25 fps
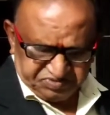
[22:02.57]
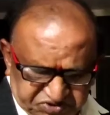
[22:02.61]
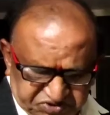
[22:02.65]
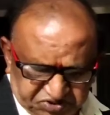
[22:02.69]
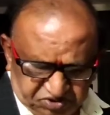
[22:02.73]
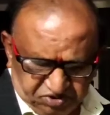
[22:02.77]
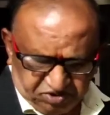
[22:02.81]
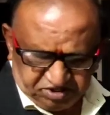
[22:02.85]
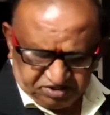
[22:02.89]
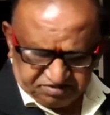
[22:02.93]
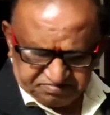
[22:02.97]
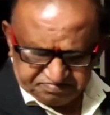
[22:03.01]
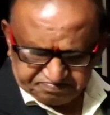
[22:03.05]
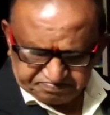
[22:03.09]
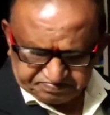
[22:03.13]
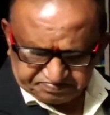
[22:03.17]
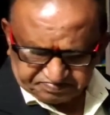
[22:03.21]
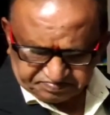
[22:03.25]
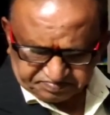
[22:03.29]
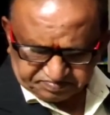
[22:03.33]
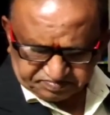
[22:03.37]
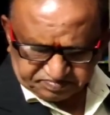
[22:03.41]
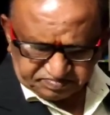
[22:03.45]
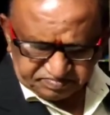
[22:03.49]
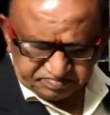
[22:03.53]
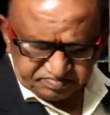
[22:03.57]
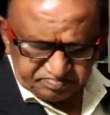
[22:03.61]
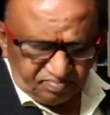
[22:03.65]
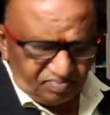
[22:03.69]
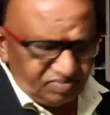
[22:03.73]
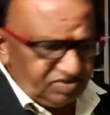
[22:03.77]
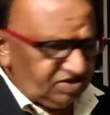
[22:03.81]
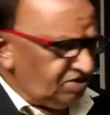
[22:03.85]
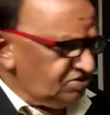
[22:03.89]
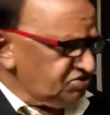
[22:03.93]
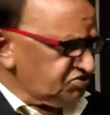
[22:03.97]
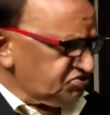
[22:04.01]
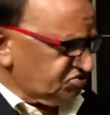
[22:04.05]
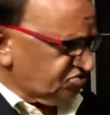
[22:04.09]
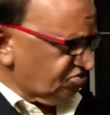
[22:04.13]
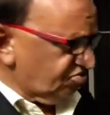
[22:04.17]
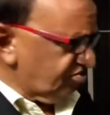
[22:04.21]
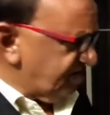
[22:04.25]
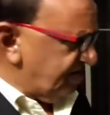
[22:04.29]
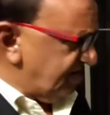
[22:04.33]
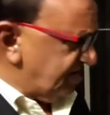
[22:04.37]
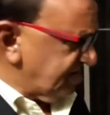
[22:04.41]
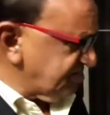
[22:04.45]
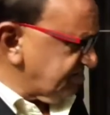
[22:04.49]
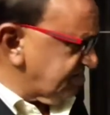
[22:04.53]
So
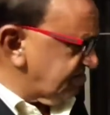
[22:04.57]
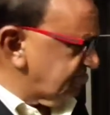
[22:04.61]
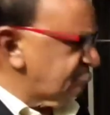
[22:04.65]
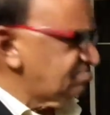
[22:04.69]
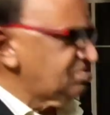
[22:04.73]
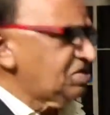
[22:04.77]
students,